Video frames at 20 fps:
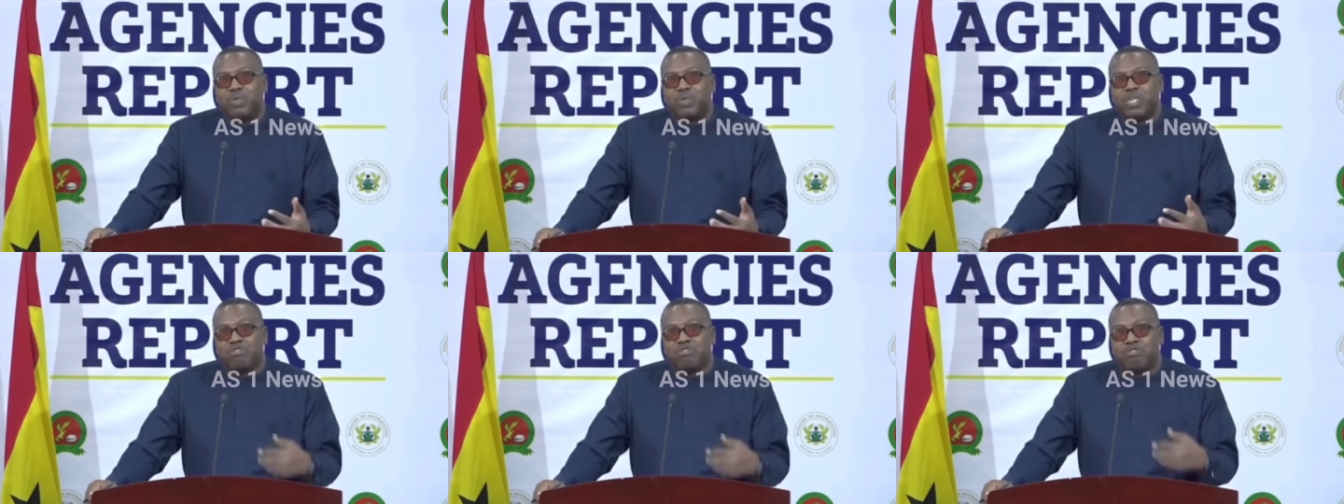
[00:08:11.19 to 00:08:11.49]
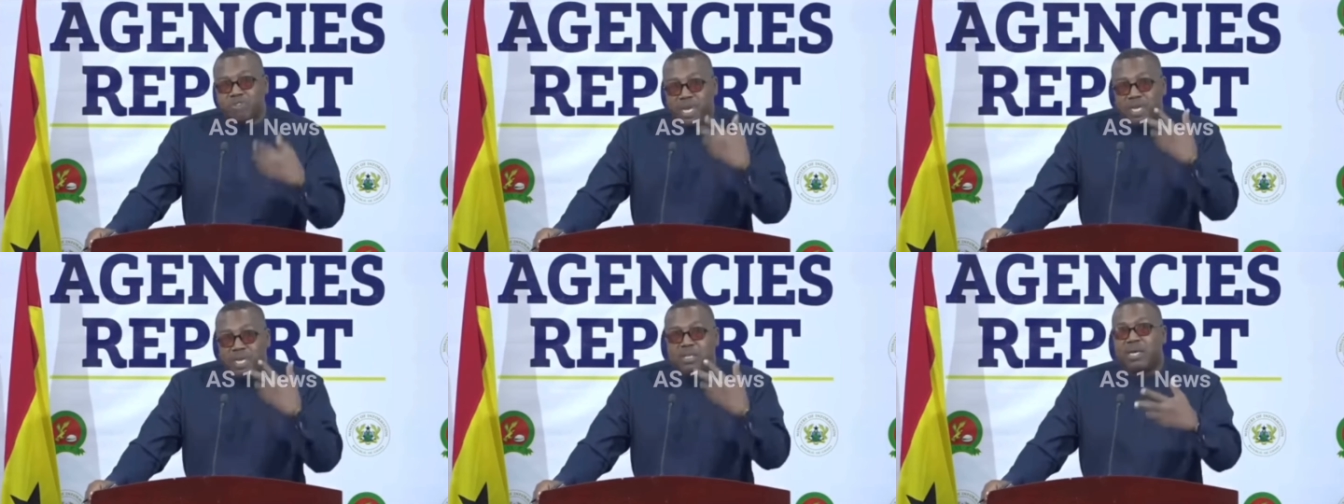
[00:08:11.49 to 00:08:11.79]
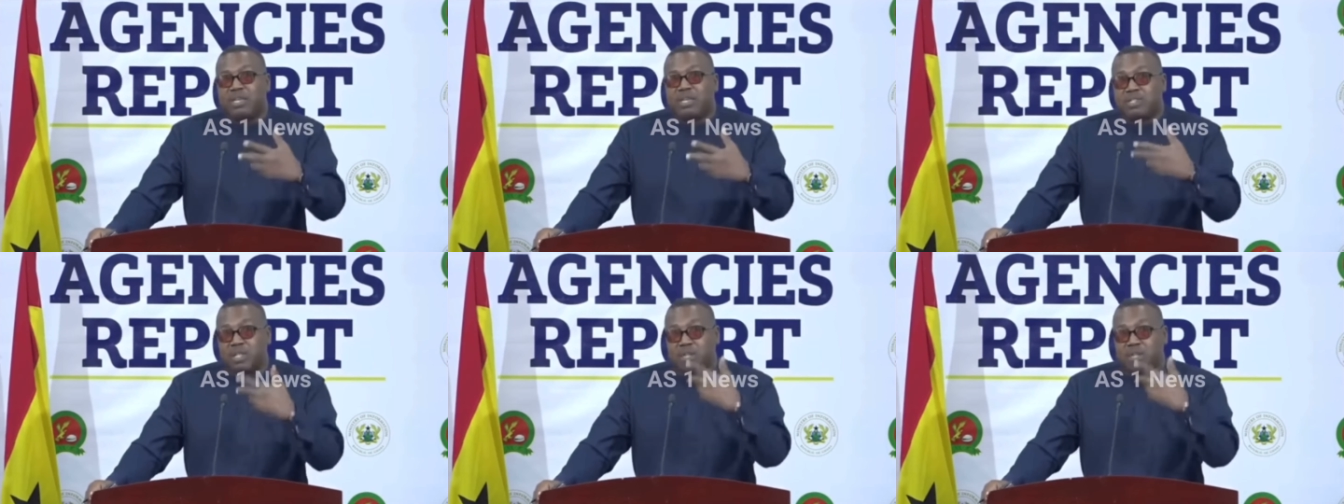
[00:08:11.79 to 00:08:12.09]
enough
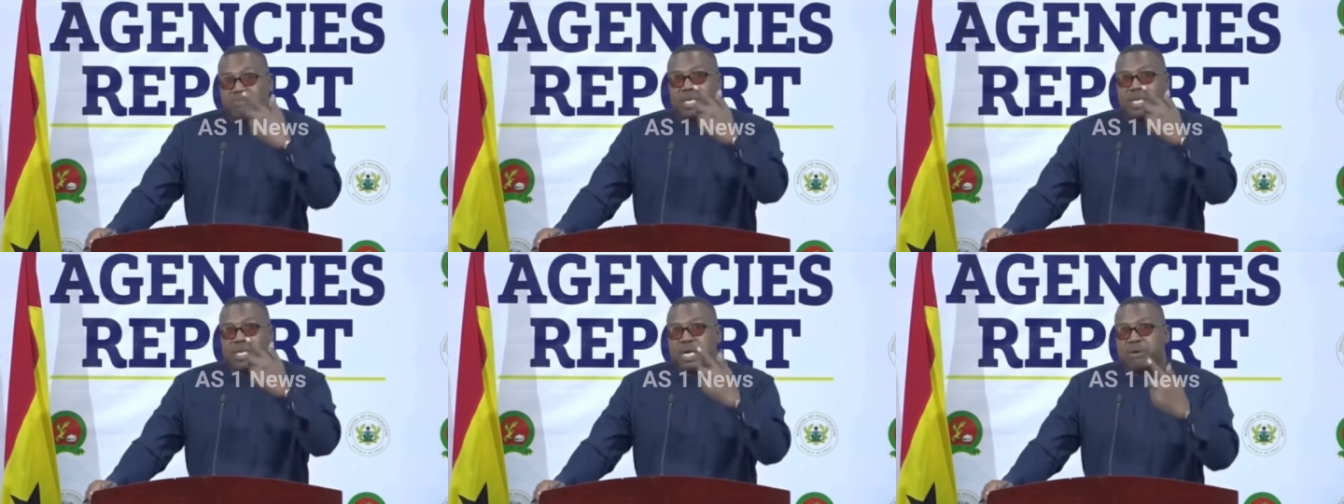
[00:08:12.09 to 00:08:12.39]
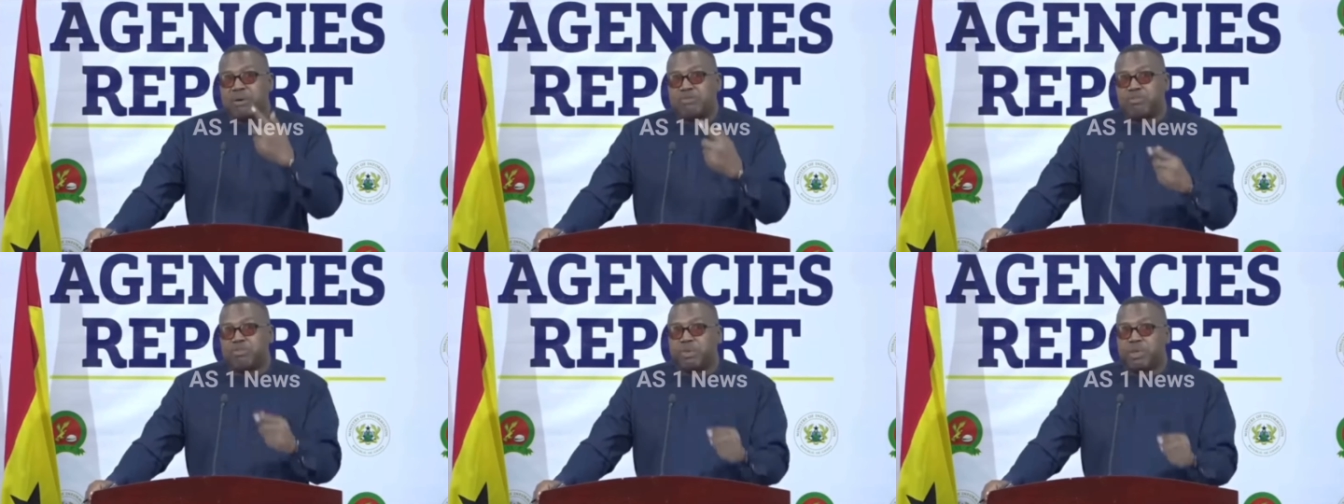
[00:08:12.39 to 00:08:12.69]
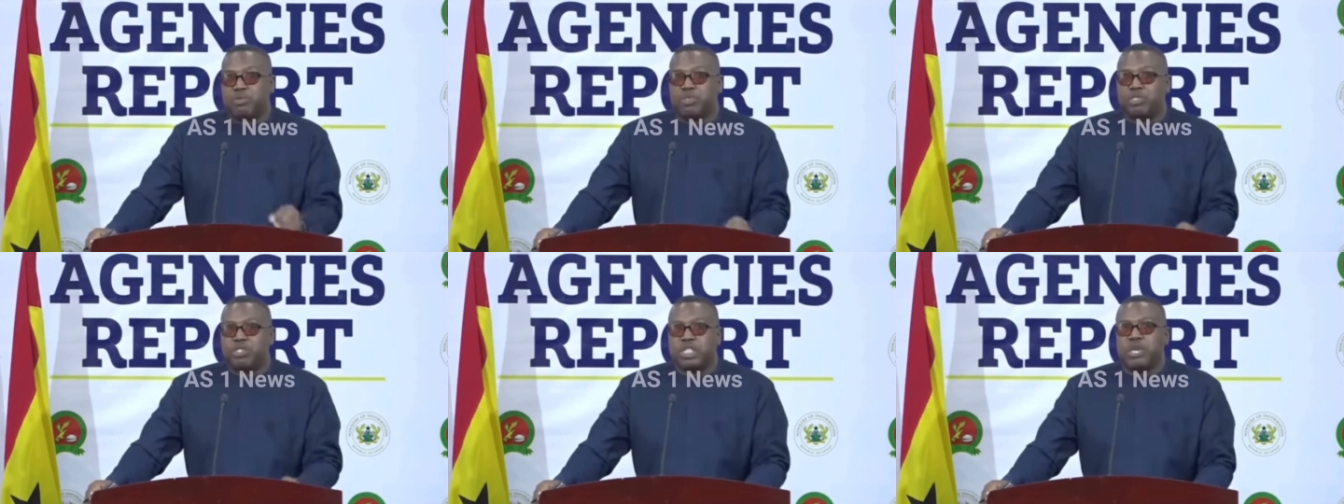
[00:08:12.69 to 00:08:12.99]
and we trained
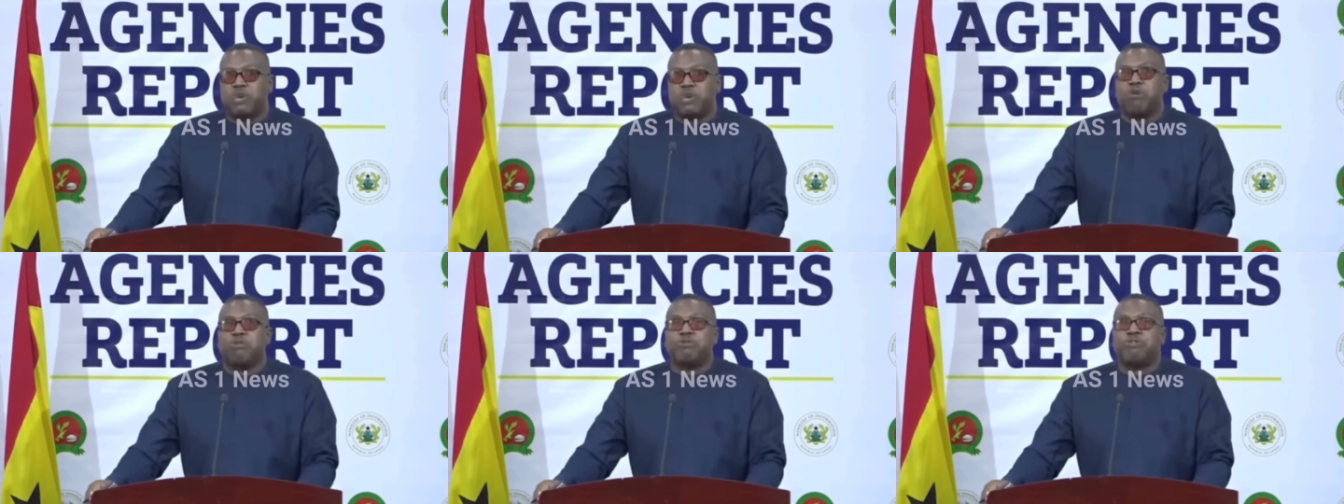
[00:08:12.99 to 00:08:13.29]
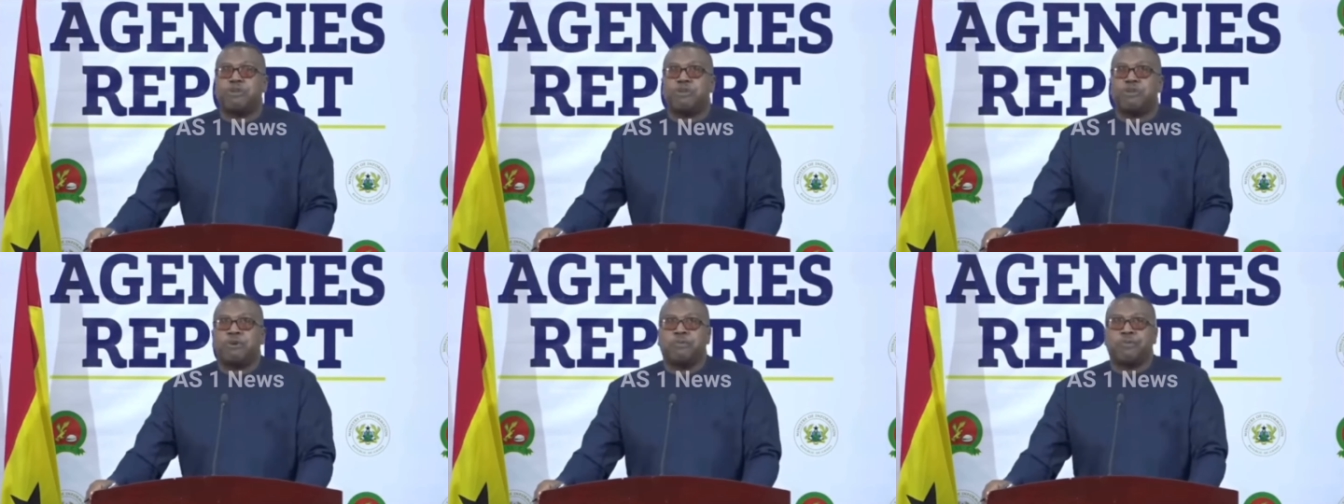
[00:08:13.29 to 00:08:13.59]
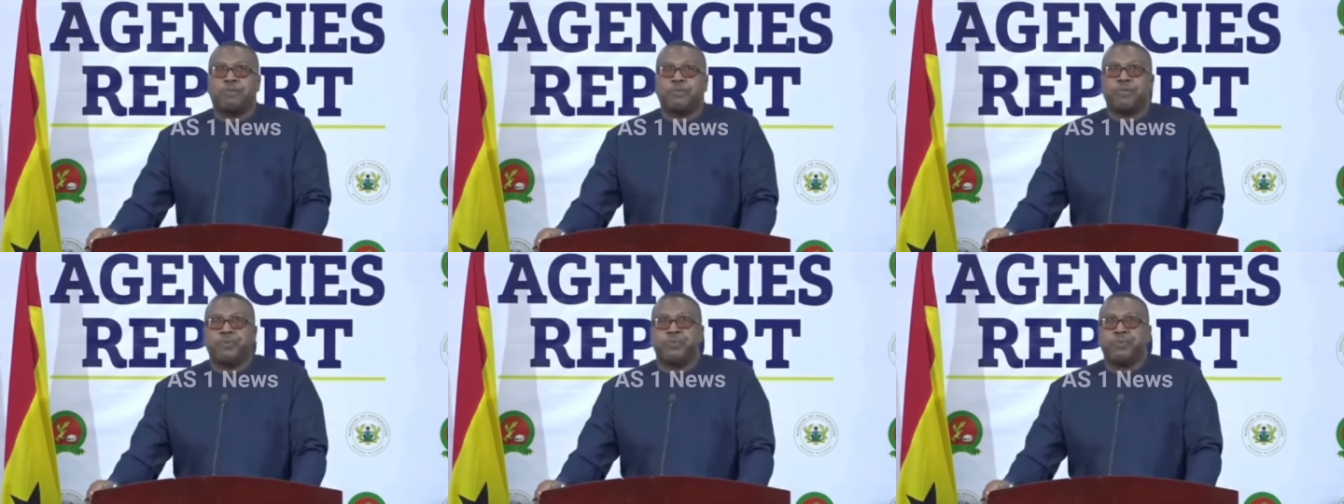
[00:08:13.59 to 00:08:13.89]
ourselves enough to be able to
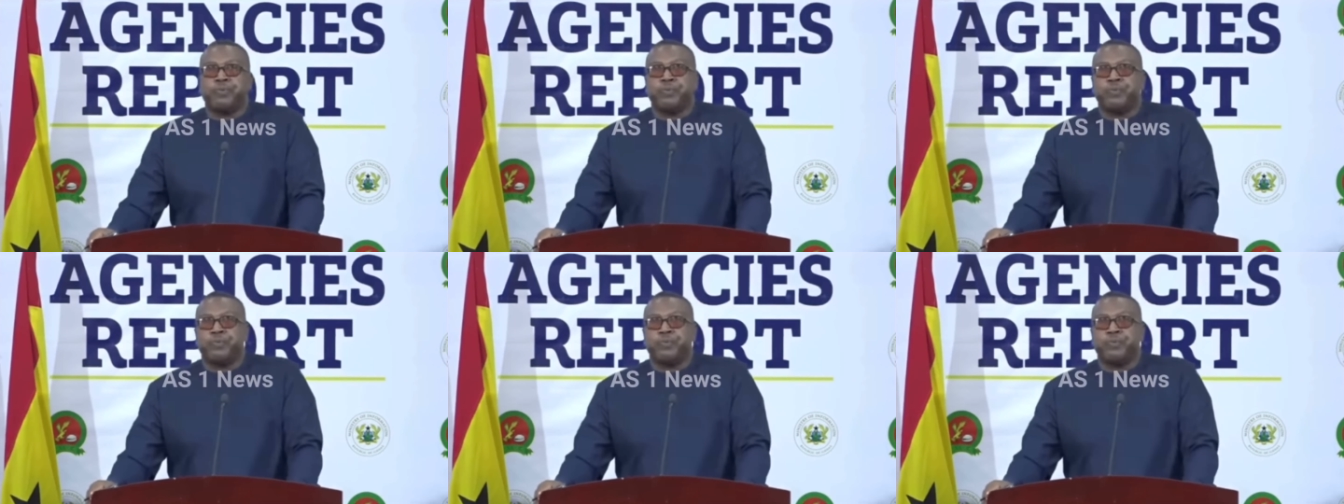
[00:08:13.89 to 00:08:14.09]
take over.